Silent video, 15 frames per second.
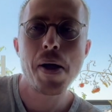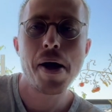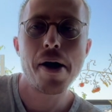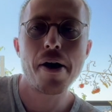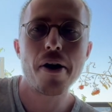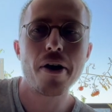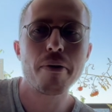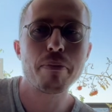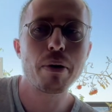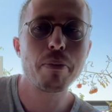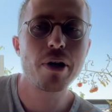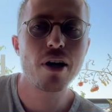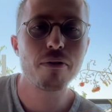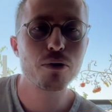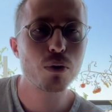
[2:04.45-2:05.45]
And
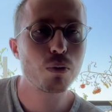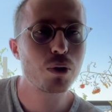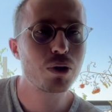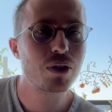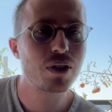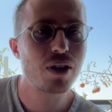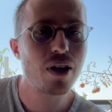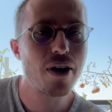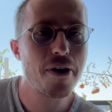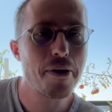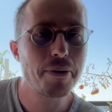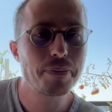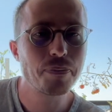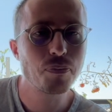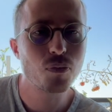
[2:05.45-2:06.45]
maybe afterwards
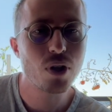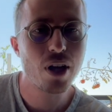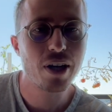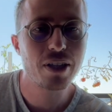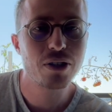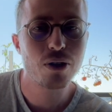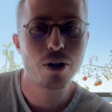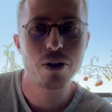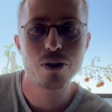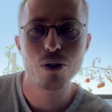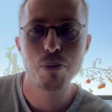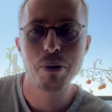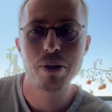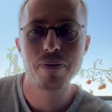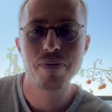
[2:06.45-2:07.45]
I can talk a
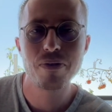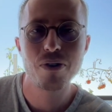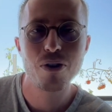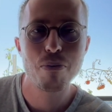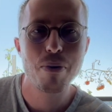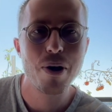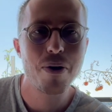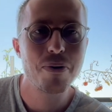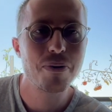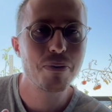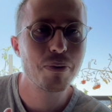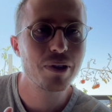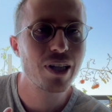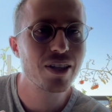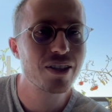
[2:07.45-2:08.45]
little bit about
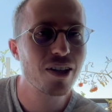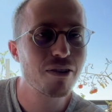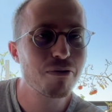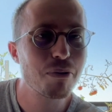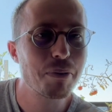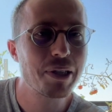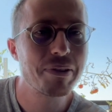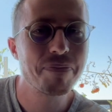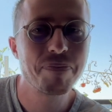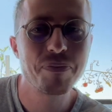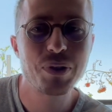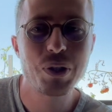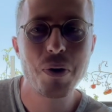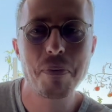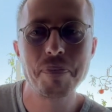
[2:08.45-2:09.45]
what that's like for me.
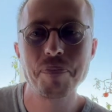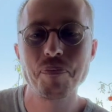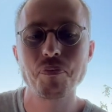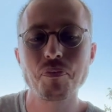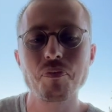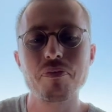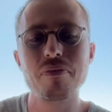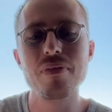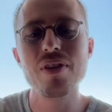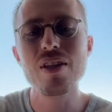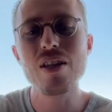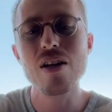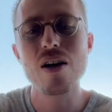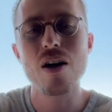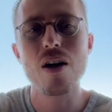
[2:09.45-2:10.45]
So
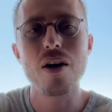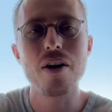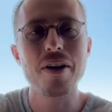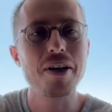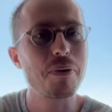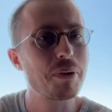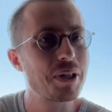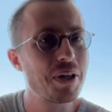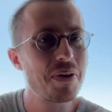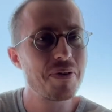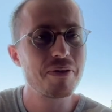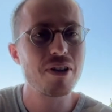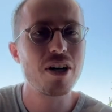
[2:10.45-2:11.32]
here we go.